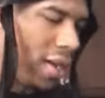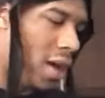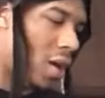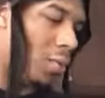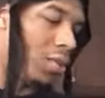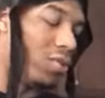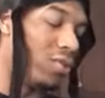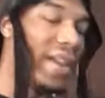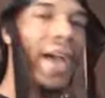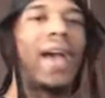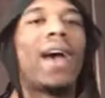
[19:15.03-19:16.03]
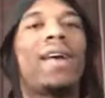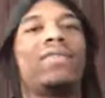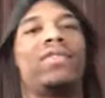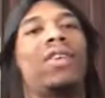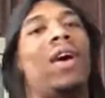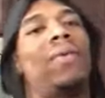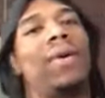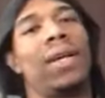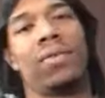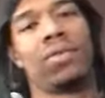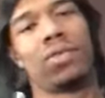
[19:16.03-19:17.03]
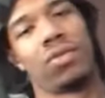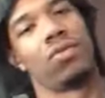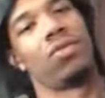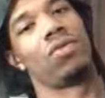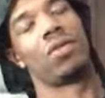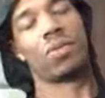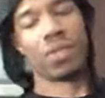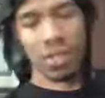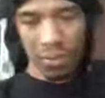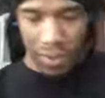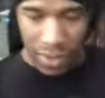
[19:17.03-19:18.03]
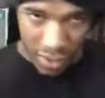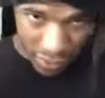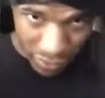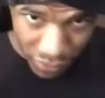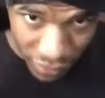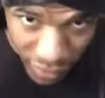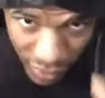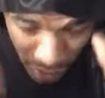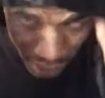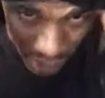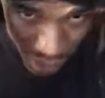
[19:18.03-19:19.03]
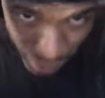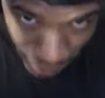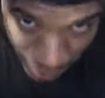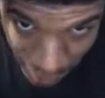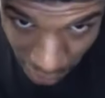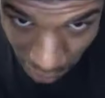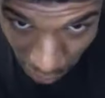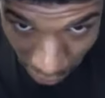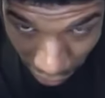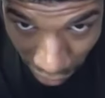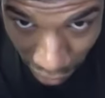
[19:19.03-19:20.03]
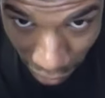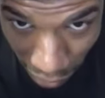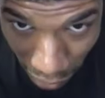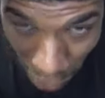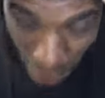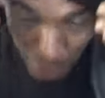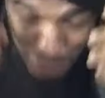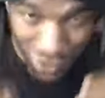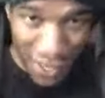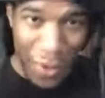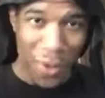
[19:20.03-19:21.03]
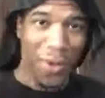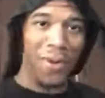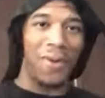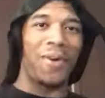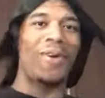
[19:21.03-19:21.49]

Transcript: it helps you not have dry waves. You know what I'm saying? But let me see what my oh snap! Hold on,